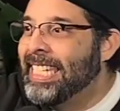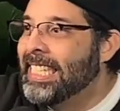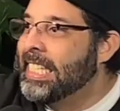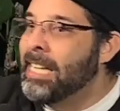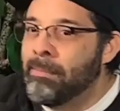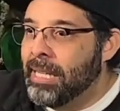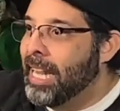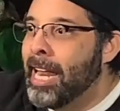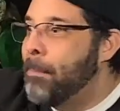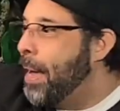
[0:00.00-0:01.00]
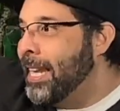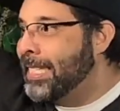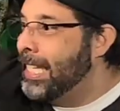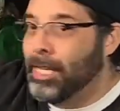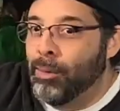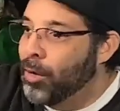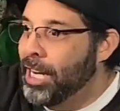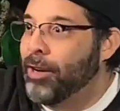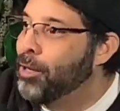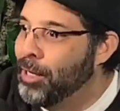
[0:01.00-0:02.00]
to see me. They didn't pay to see you or
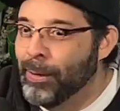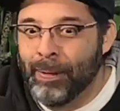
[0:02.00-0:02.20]
hear you."